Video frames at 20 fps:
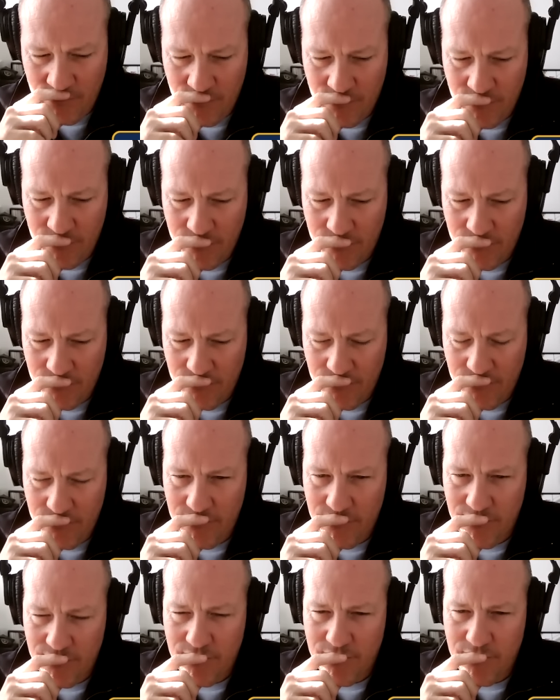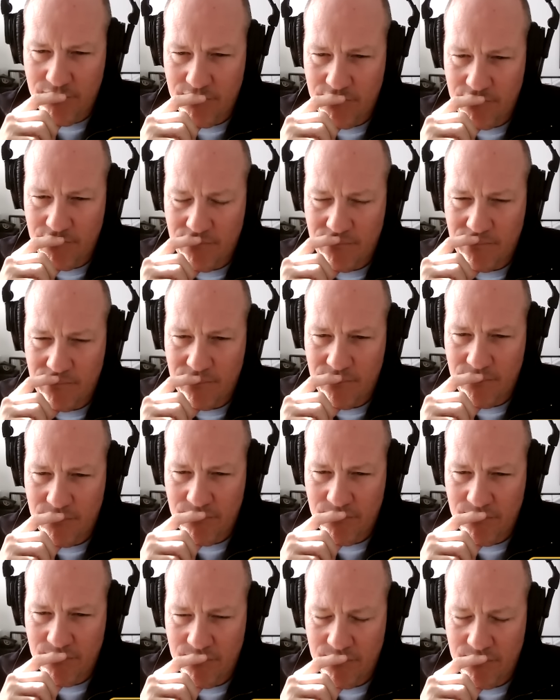
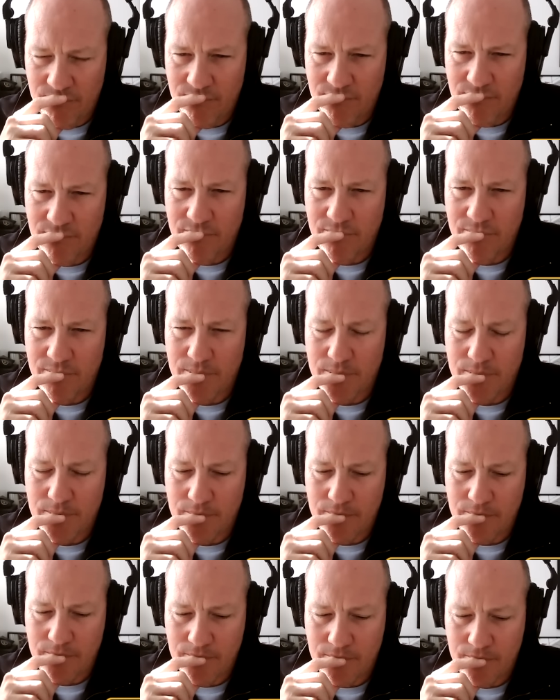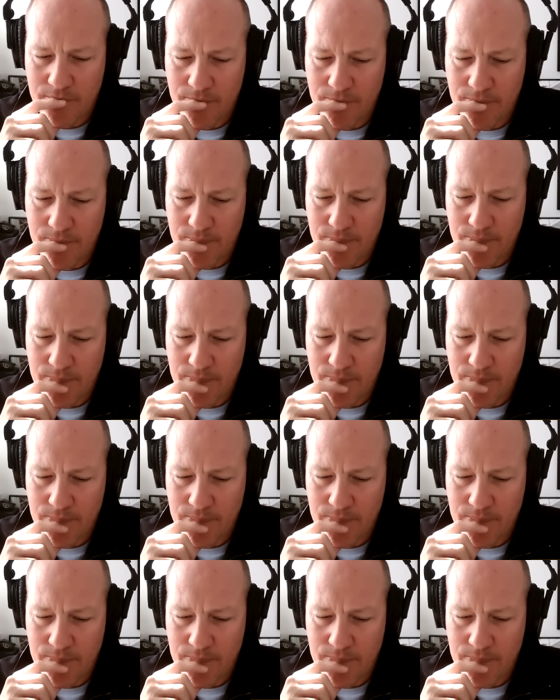(silent)